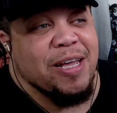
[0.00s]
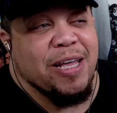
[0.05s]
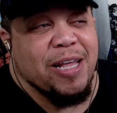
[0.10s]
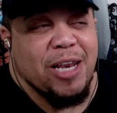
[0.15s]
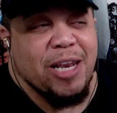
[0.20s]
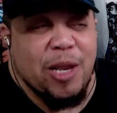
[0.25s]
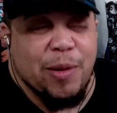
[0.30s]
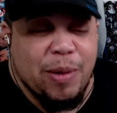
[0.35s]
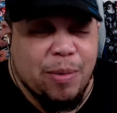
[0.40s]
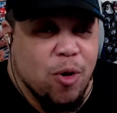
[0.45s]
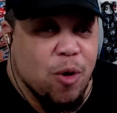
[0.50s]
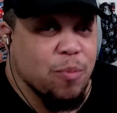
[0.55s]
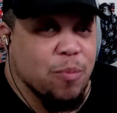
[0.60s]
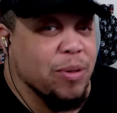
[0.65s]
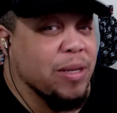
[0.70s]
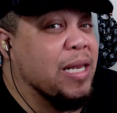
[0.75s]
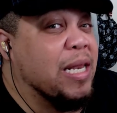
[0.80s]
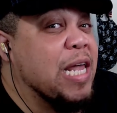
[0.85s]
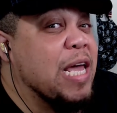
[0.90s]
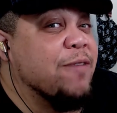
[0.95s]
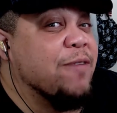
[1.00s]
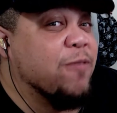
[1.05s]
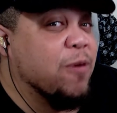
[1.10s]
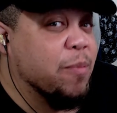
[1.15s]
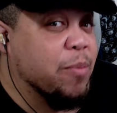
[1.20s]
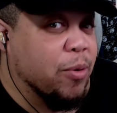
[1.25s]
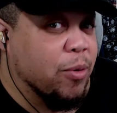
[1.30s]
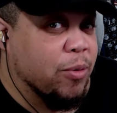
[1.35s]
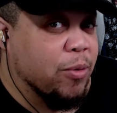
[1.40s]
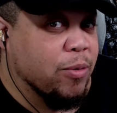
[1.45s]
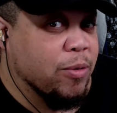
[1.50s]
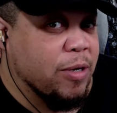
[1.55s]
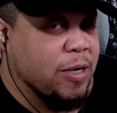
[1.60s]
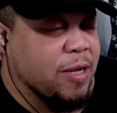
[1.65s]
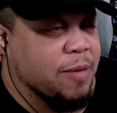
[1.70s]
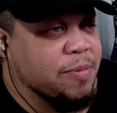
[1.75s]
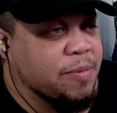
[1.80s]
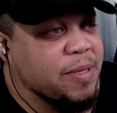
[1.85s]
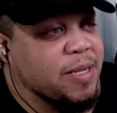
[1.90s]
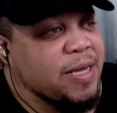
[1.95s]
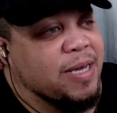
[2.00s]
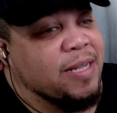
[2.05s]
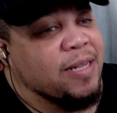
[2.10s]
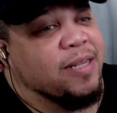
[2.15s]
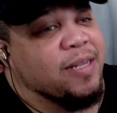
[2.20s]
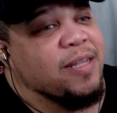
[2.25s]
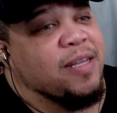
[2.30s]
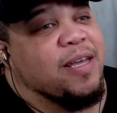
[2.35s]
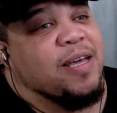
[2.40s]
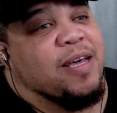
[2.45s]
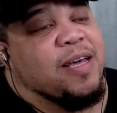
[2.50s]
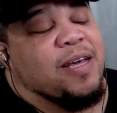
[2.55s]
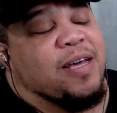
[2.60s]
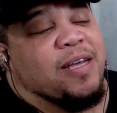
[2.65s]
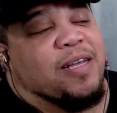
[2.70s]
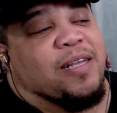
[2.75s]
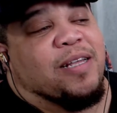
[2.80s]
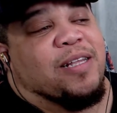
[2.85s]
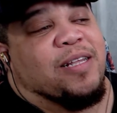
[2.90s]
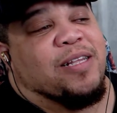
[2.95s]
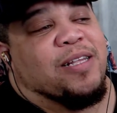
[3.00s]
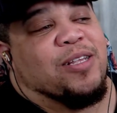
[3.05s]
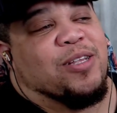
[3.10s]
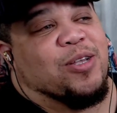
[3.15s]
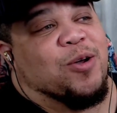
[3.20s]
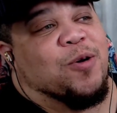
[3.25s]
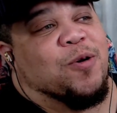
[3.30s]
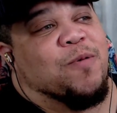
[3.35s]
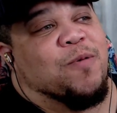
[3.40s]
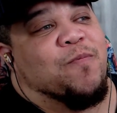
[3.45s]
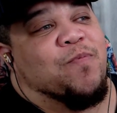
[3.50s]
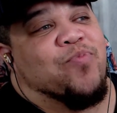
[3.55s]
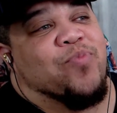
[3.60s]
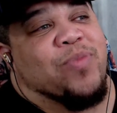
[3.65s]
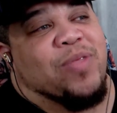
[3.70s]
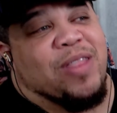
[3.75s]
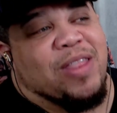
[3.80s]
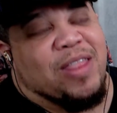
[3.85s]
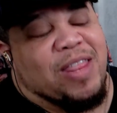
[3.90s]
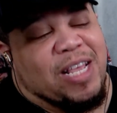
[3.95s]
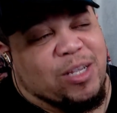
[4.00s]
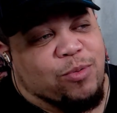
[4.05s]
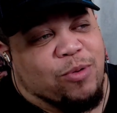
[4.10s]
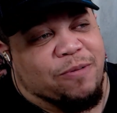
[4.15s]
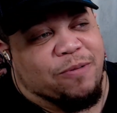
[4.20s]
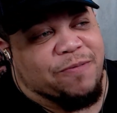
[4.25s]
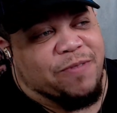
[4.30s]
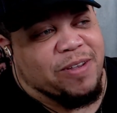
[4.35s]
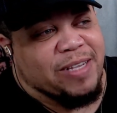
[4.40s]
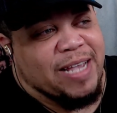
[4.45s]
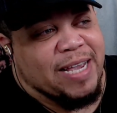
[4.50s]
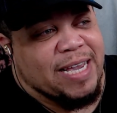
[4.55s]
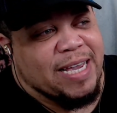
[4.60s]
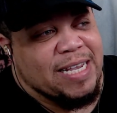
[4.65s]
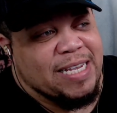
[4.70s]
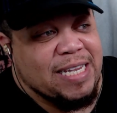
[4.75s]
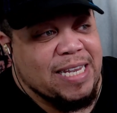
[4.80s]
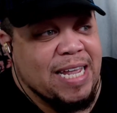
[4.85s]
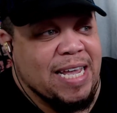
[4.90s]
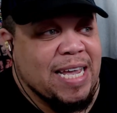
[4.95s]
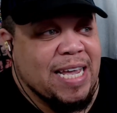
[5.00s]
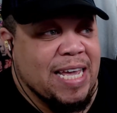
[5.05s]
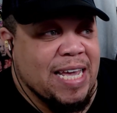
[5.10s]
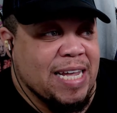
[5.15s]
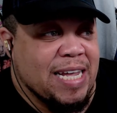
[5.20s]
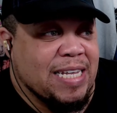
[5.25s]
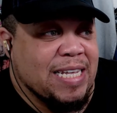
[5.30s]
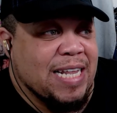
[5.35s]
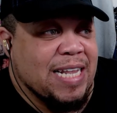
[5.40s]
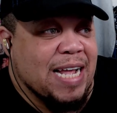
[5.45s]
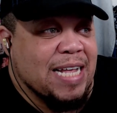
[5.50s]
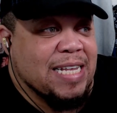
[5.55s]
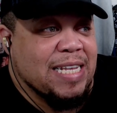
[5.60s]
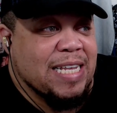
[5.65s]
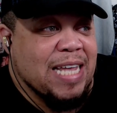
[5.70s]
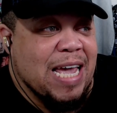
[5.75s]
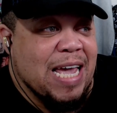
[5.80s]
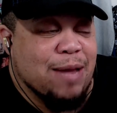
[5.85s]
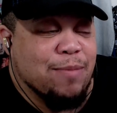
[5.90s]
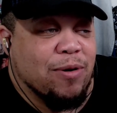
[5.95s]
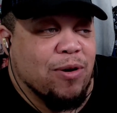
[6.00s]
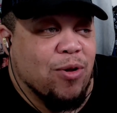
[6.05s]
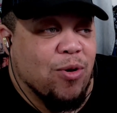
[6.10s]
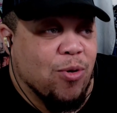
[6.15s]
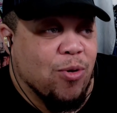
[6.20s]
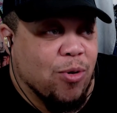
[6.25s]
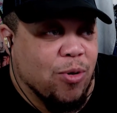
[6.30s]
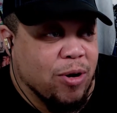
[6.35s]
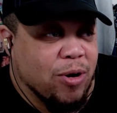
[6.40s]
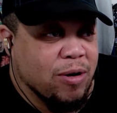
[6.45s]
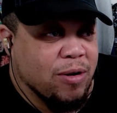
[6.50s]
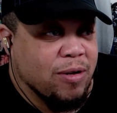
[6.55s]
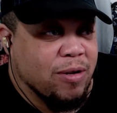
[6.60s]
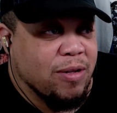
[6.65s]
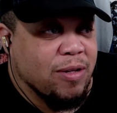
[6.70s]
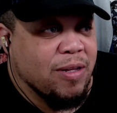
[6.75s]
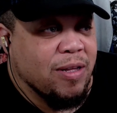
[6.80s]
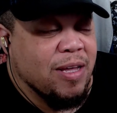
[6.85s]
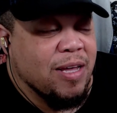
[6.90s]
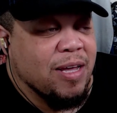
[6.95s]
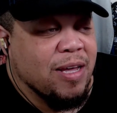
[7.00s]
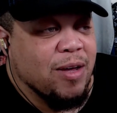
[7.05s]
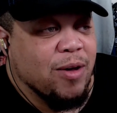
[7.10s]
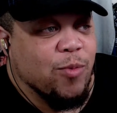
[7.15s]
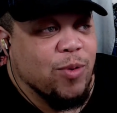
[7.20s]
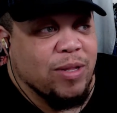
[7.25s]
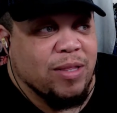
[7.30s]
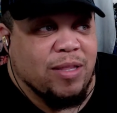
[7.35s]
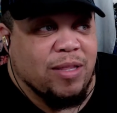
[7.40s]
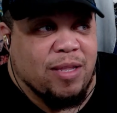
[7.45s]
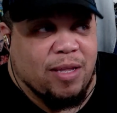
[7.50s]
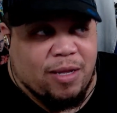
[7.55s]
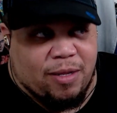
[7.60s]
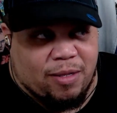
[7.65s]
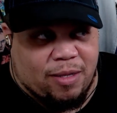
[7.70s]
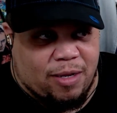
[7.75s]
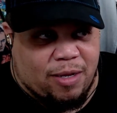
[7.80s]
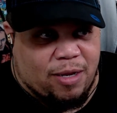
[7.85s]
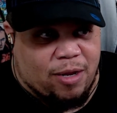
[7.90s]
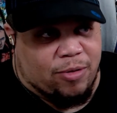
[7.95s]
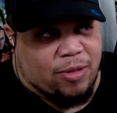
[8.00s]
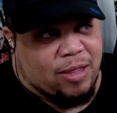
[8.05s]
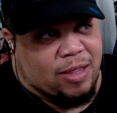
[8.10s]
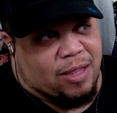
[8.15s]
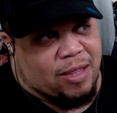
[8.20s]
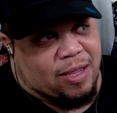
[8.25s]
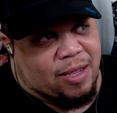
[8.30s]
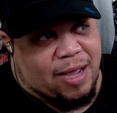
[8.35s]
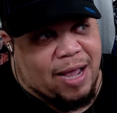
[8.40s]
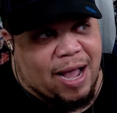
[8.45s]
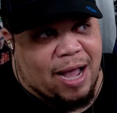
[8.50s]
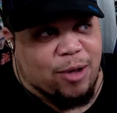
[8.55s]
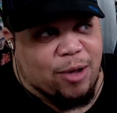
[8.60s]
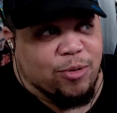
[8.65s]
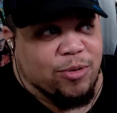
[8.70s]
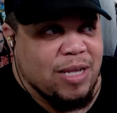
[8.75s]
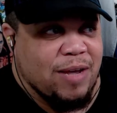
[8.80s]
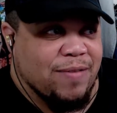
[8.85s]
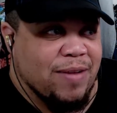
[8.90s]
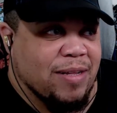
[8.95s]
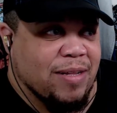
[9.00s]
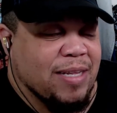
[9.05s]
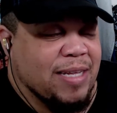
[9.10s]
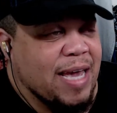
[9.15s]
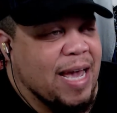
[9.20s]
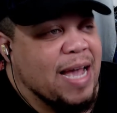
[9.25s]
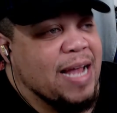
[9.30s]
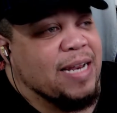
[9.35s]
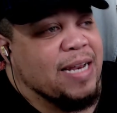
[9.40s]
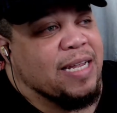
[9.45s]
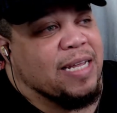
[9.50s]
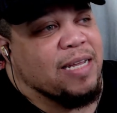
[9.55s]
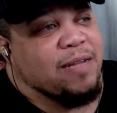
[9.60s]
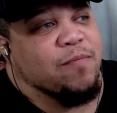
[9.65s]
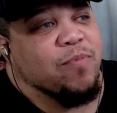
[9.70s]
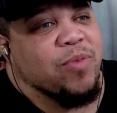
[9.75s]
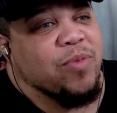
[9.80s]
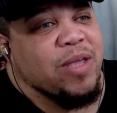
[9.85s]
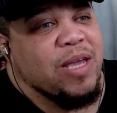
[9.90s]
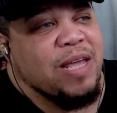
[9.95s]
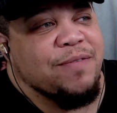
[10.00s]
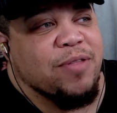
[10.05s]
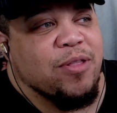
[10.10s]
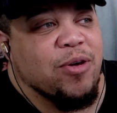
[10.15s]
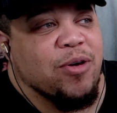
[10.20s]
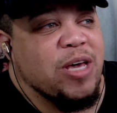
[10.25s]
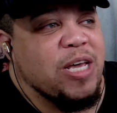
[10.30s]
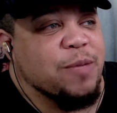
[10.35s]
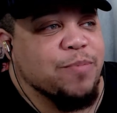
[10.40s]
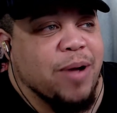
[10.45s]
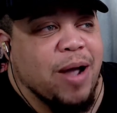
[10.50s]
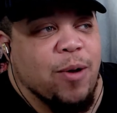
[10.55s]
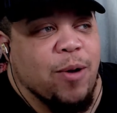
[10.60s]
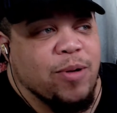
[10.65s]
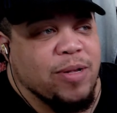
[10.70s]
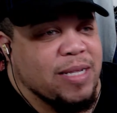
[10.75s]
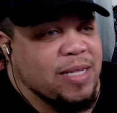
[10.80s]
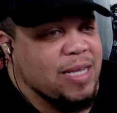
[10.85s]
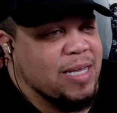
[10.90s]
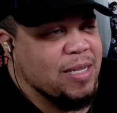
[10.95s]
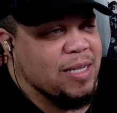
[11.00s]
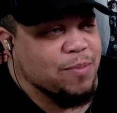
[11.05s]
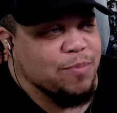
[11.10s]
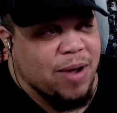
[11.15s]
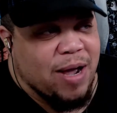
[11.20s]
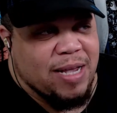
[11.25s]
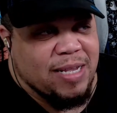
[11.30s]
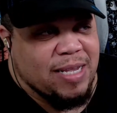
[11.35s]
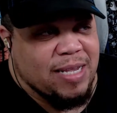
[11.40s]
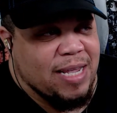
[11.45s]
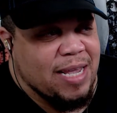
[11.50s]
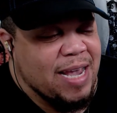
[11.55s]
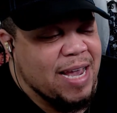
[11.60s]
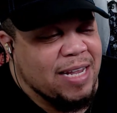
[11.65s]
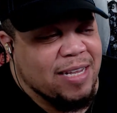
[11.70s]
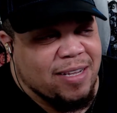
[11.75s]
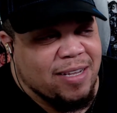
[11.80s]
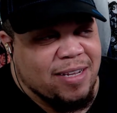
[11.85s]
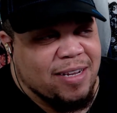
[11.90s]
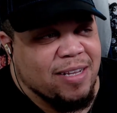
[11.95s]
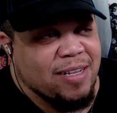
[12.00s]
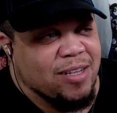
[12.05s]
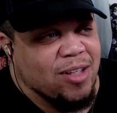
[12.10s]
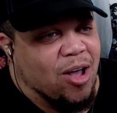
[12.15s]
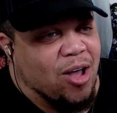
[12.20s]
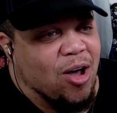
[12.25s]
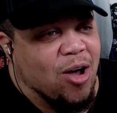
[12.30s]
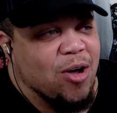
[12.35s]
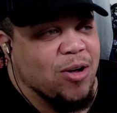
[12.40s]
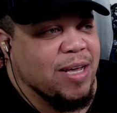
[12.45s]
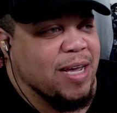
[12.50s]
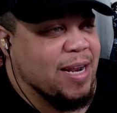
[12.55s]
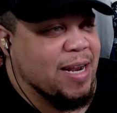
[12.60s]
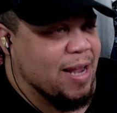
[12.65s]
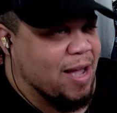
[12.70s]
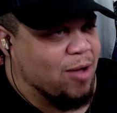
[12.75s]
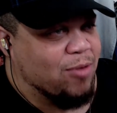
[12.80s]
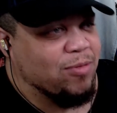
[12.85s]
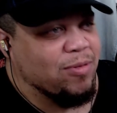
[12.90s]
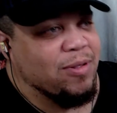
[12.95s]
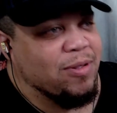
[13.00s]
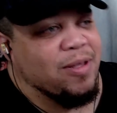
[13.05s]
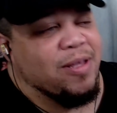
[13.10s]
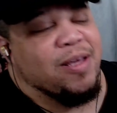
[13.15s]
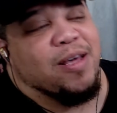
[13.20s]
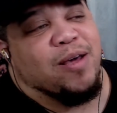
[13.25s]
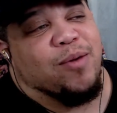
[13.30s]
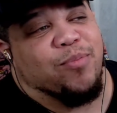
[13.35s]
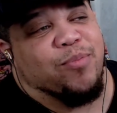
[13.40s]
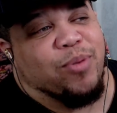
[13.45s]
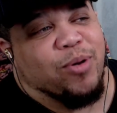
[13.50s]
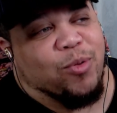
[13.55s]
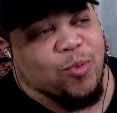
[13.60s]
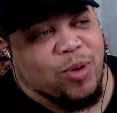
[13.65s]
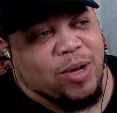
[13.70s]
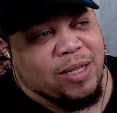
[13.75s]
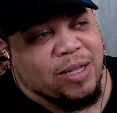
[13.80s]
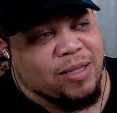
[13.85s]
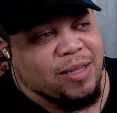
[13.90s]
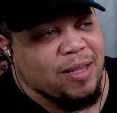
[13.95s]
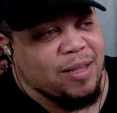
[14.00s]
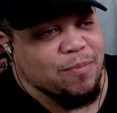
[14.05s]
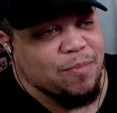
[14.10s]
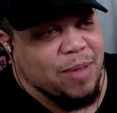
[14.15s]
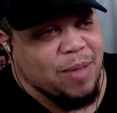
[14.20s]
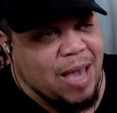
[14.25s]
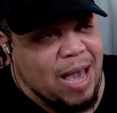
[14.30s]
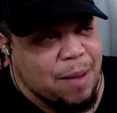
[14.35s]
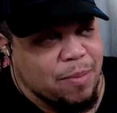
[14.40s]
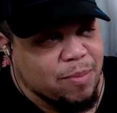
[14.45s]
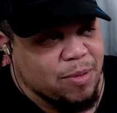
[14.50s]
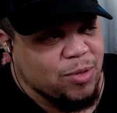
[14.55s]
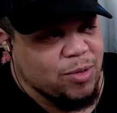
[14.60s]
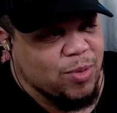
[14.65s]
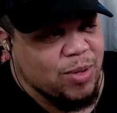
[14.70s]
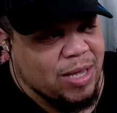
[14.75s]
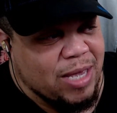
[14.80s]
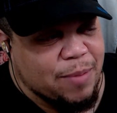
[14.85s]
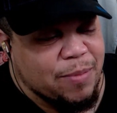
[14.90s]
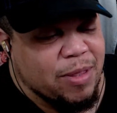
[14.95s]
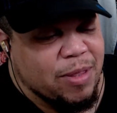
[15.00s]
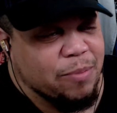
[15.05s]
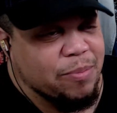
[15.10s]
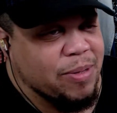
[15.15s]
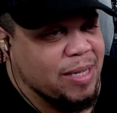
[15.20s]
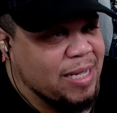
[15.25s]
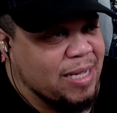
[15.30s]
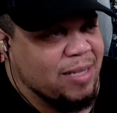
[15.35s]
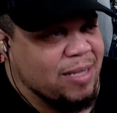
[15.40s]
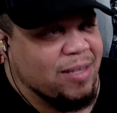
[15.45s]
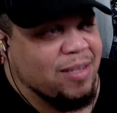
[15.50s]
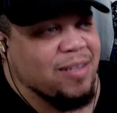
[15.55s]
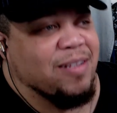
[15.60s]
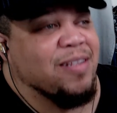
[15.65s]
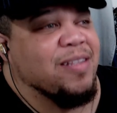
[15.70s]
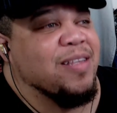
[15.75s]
a little more believable. You know what I'm saying? So this one feels like it's digging into that same lore with the guy who's giving out the candy. Even though he's probably as innocent as all get out. But what happened between him and the police